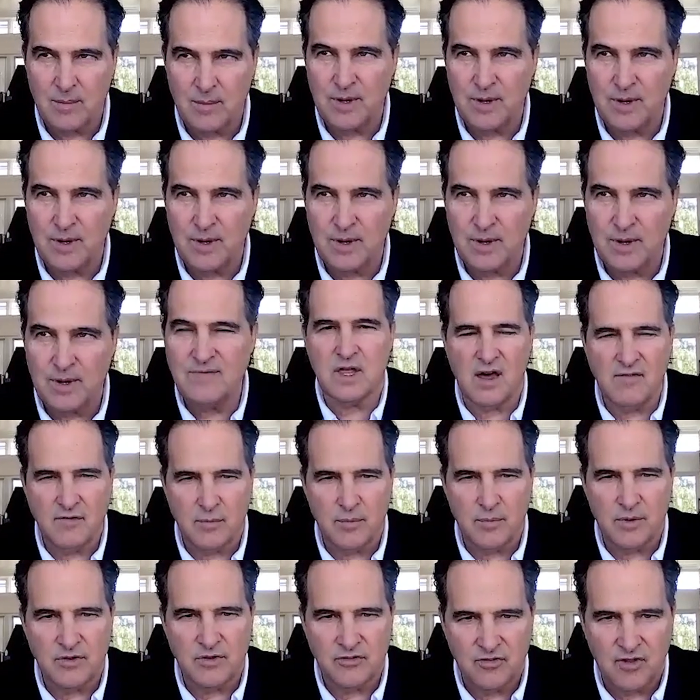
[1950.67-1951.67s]
but even the
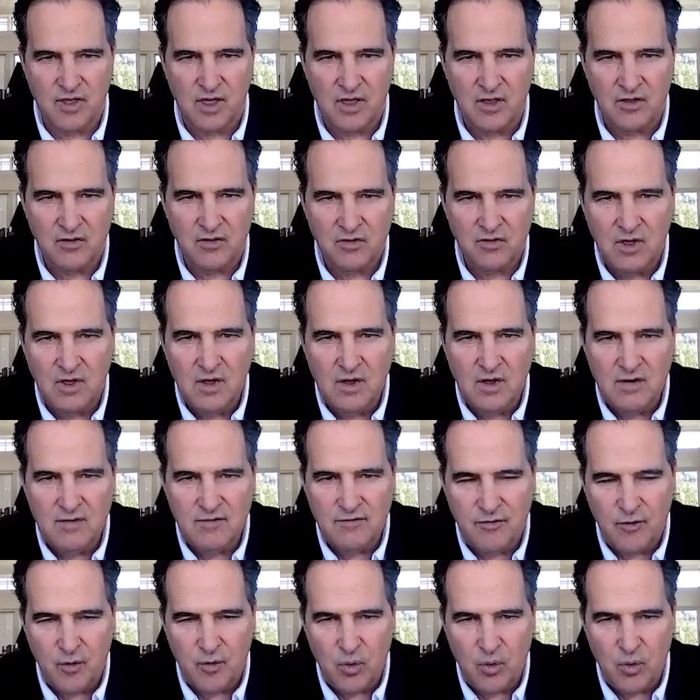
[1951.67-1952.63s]
government says